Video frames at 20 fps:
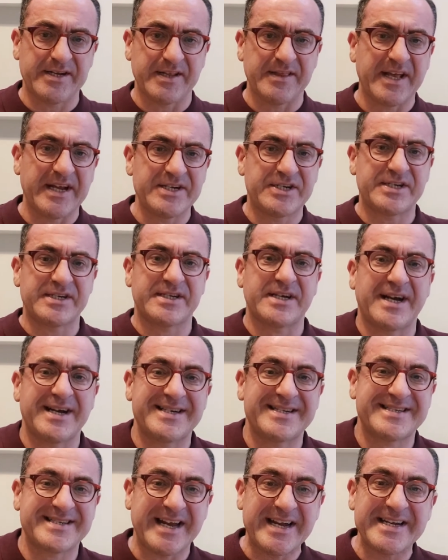And then she
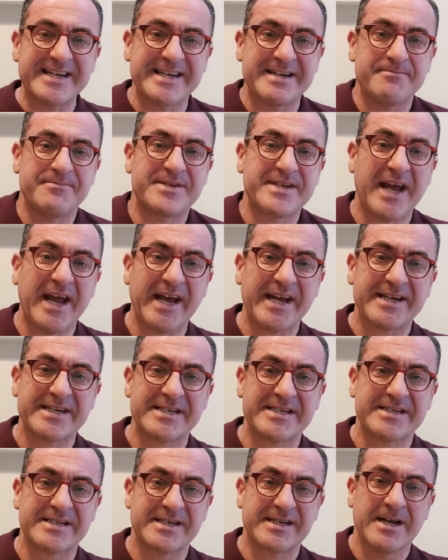started sending him
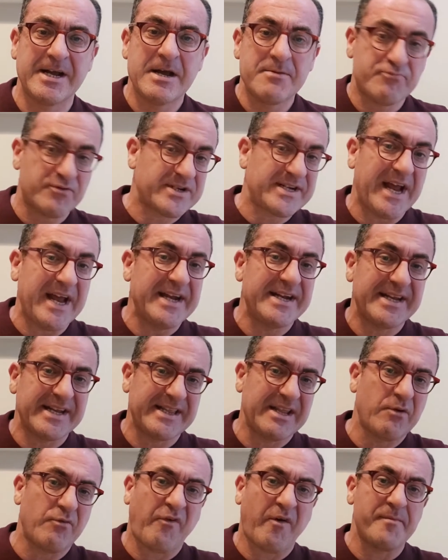texts, pretending
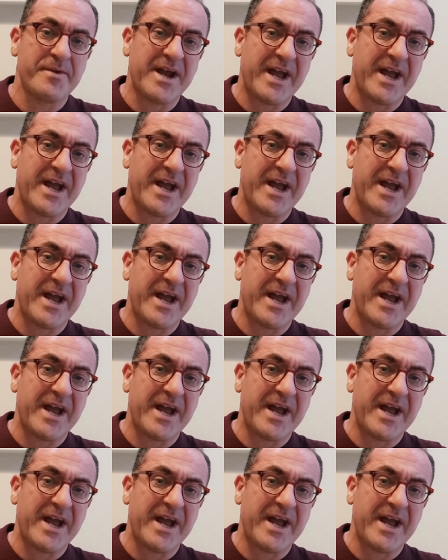they were from her